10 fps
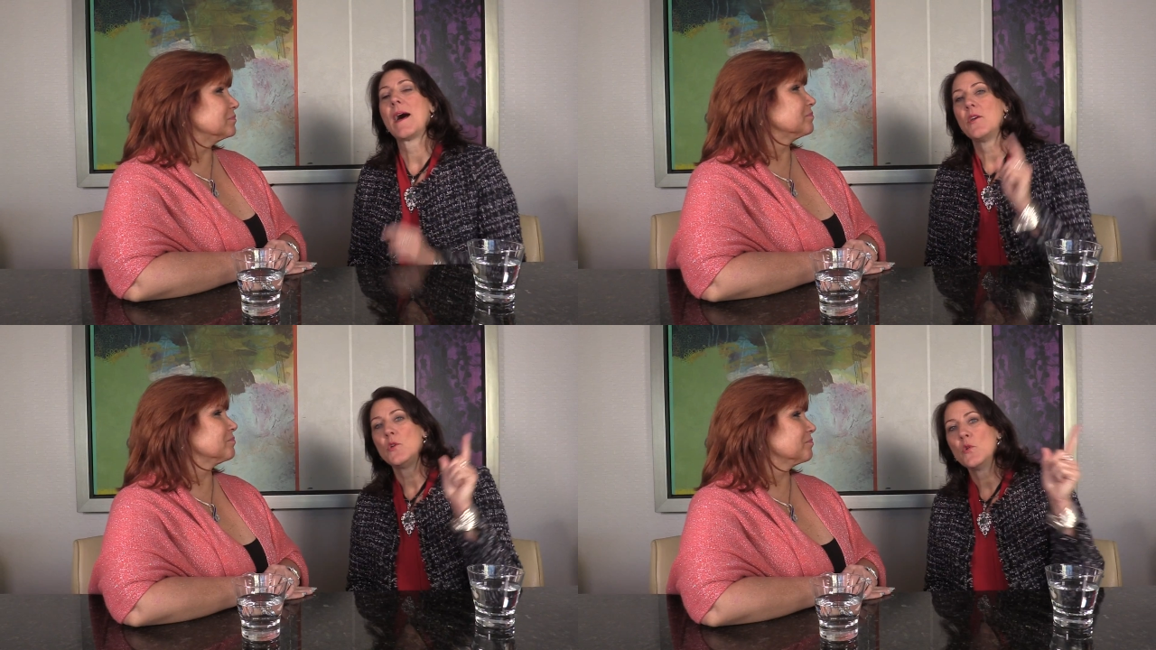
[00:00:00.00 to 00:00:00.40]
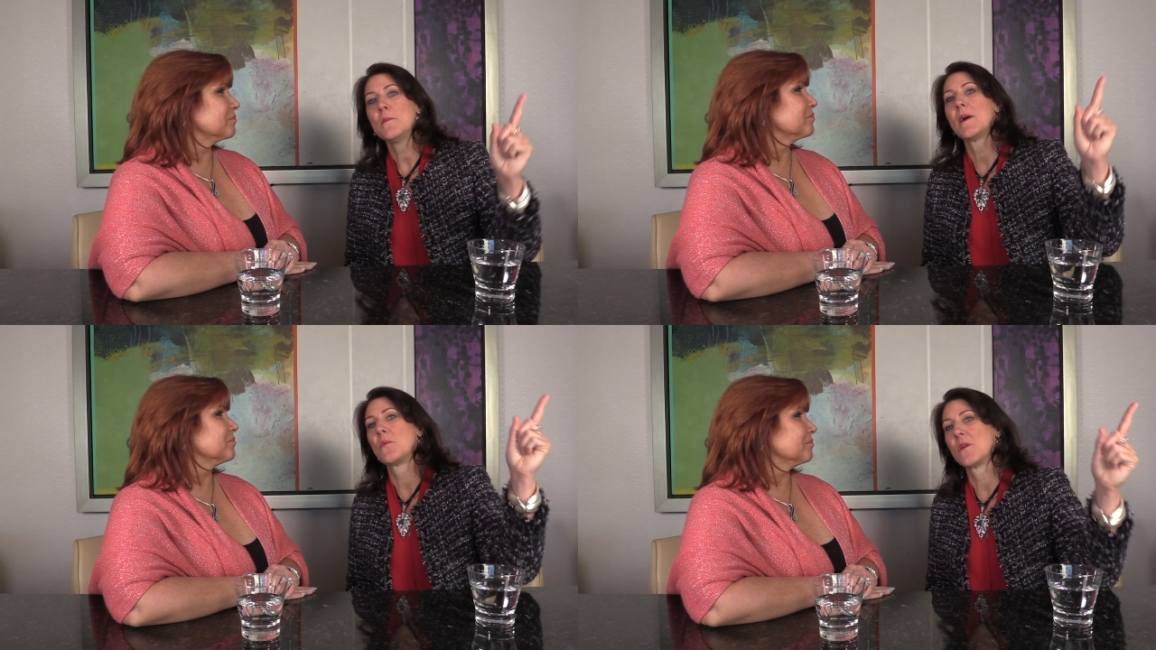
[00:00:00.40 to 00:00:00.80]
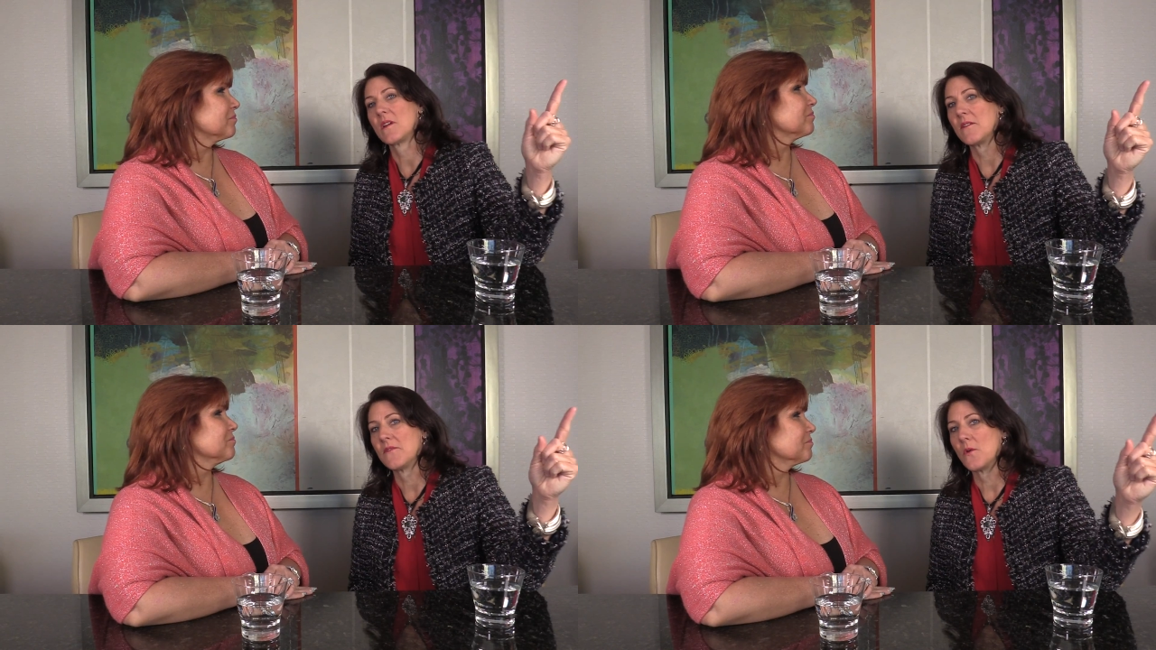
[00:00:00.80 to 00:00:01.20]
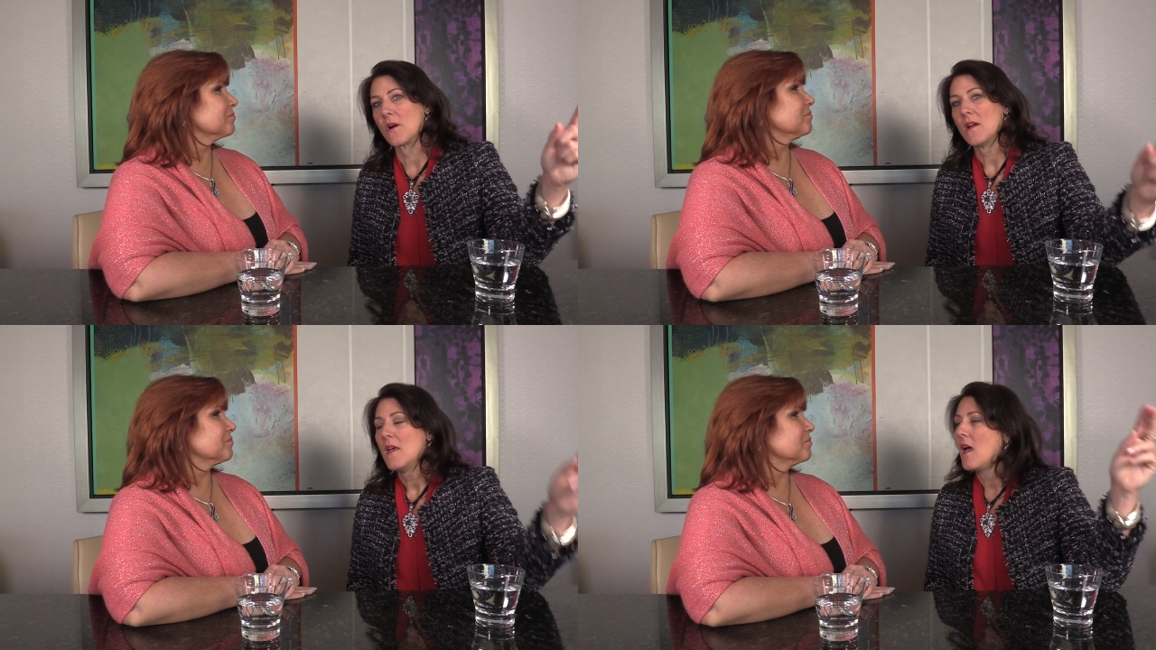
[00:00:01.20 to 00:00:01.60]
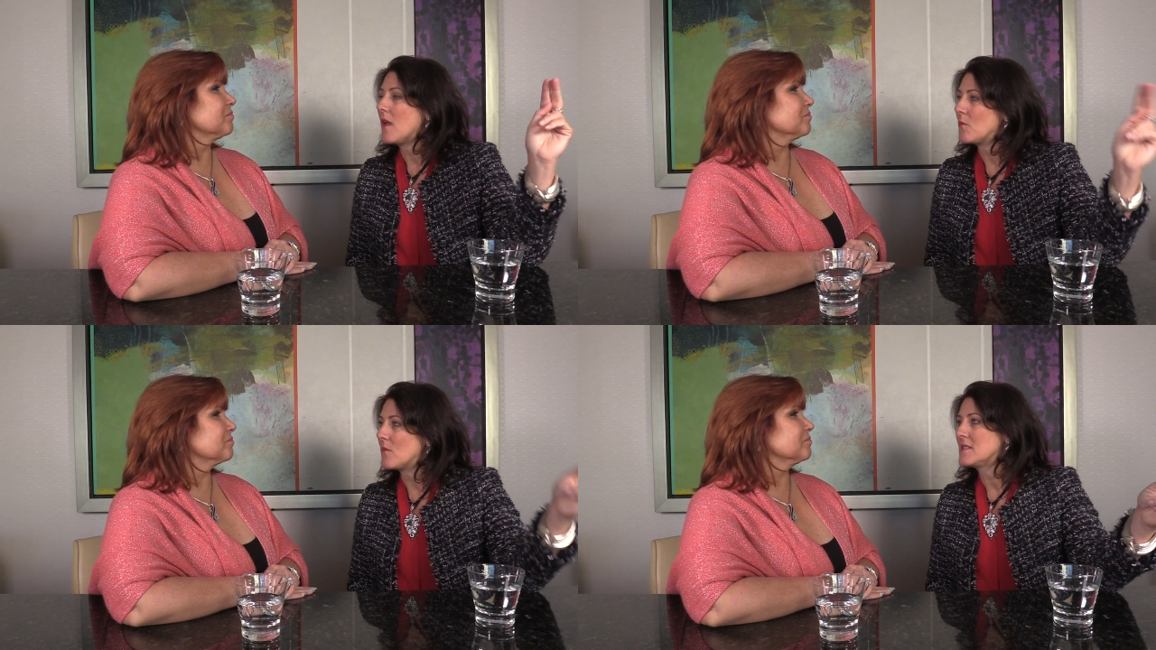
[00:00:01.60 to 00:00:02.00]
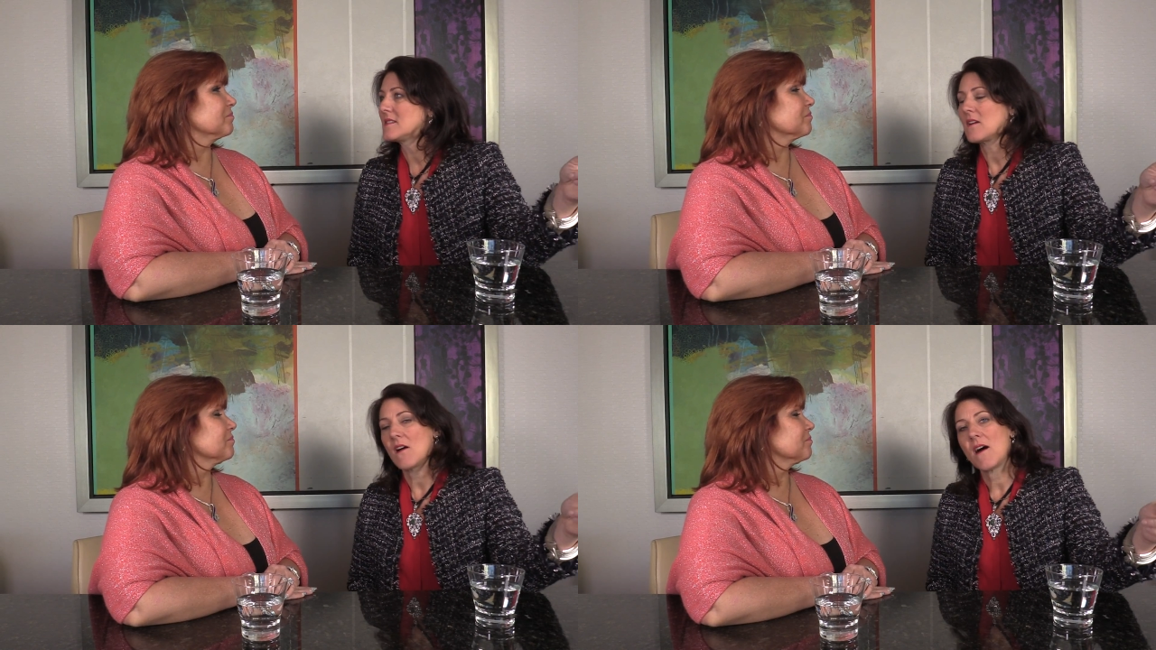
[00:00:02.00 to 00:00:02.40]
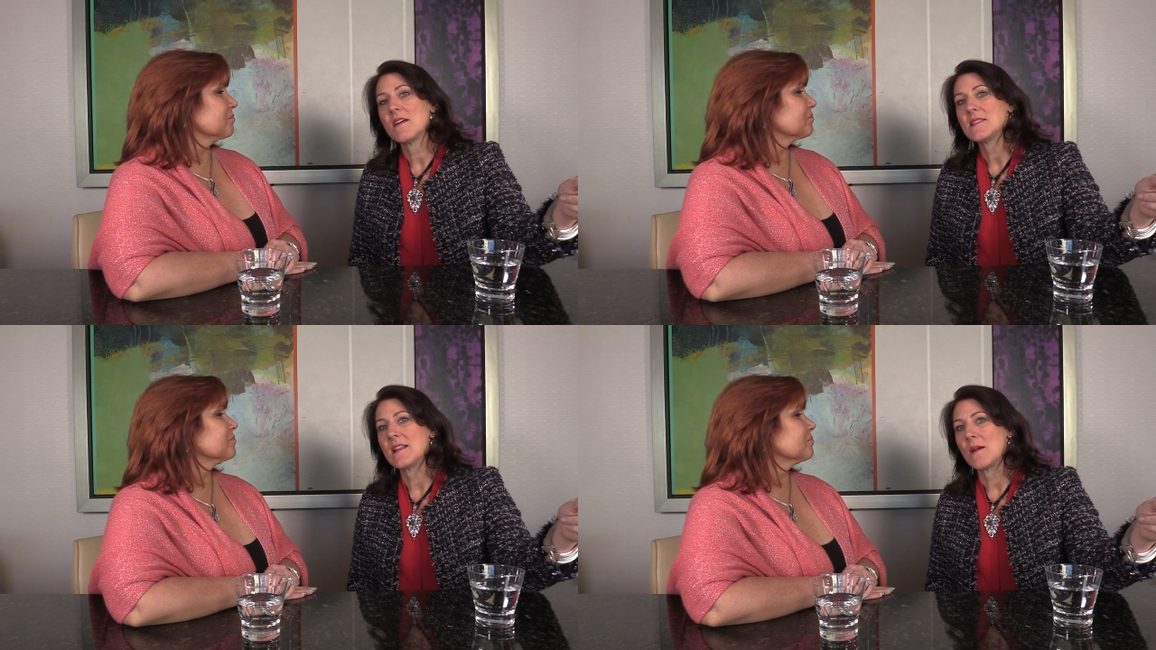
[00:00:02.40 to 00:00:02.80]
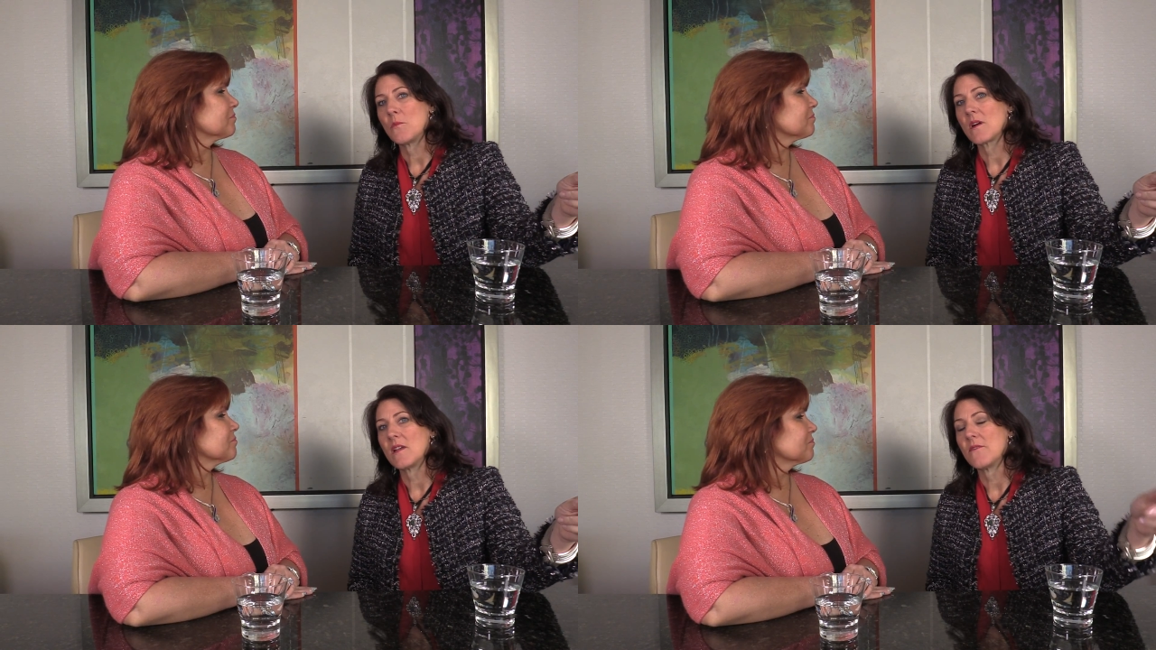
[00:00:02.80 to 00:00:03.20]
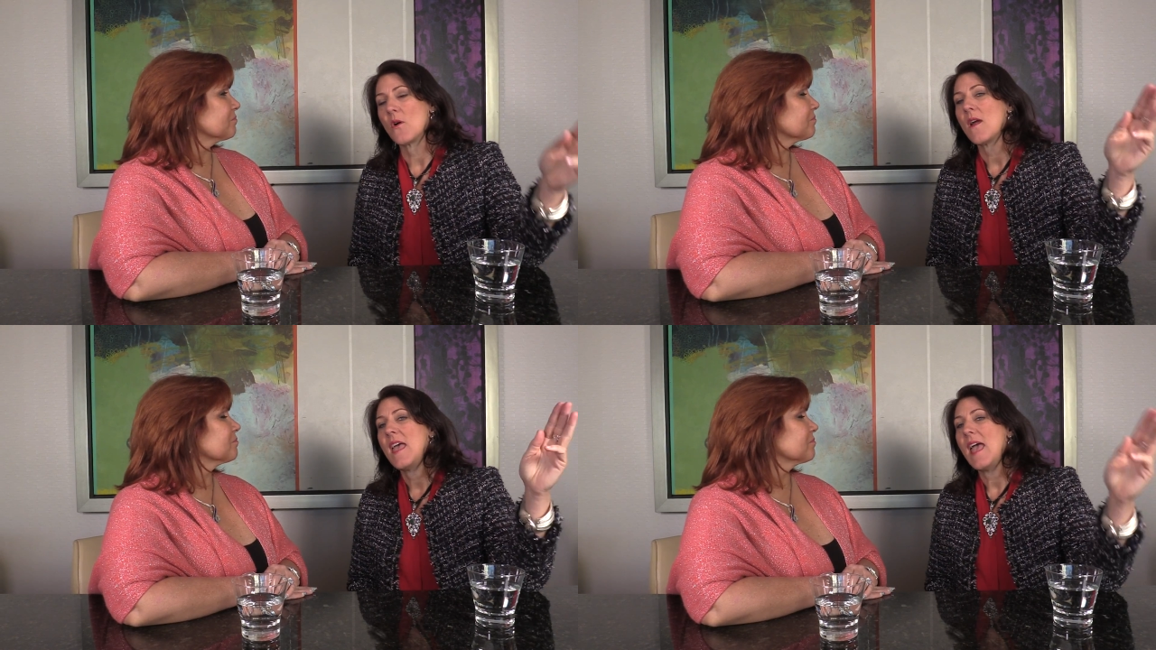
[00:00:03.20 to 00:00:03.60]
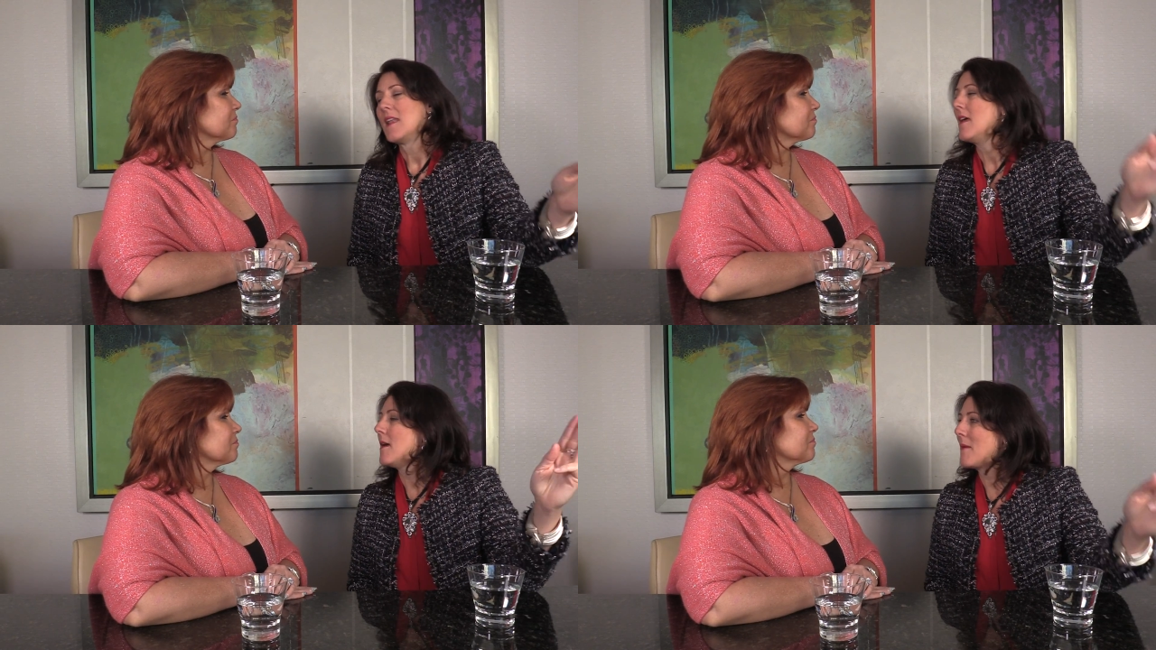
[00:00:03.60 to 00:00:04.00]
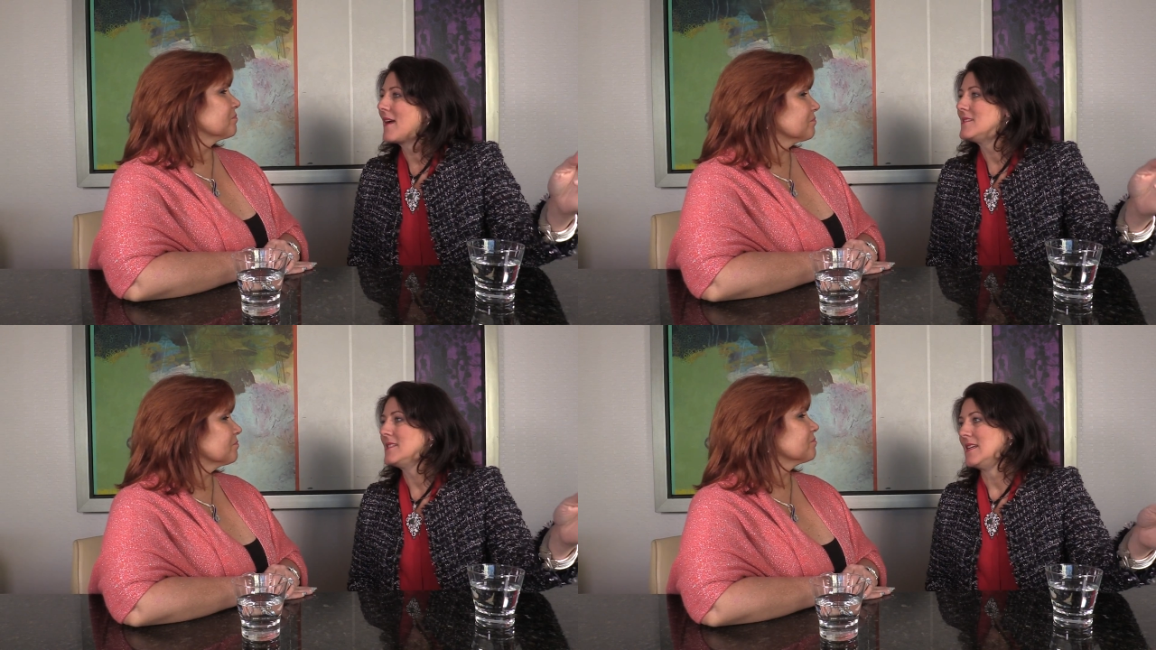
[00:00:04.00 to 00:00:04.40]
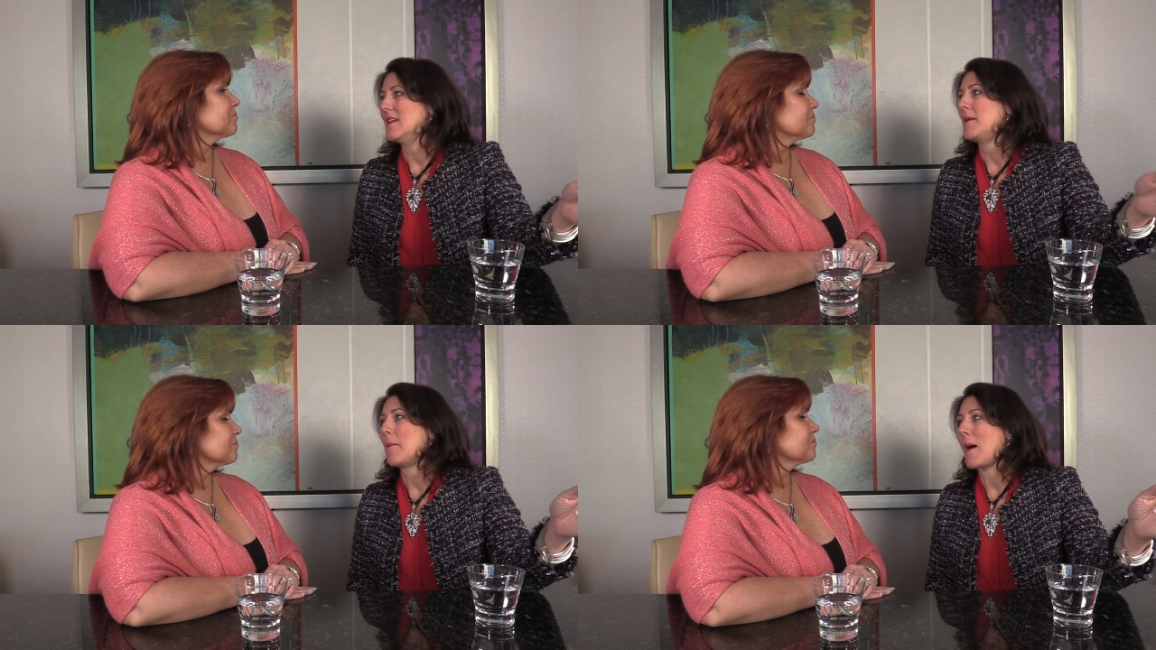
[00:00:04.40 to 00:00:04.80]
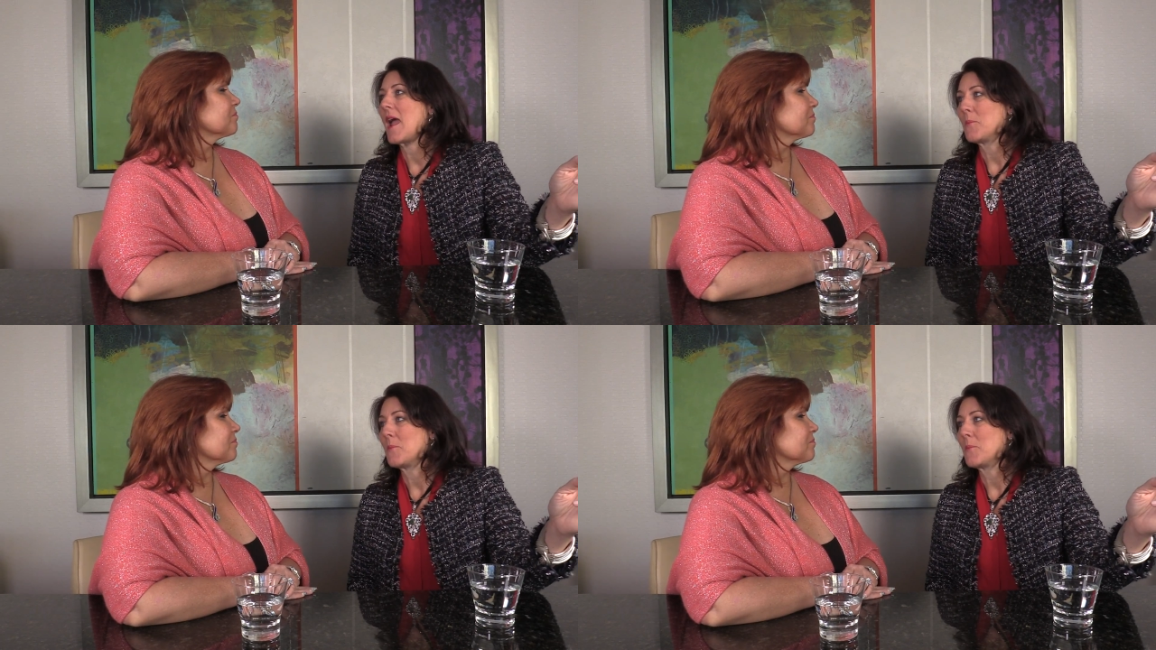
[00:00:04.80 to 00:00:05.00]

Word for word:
Speaker 1: by who am I working for and what's the cause that I'm working for and am I seen and am I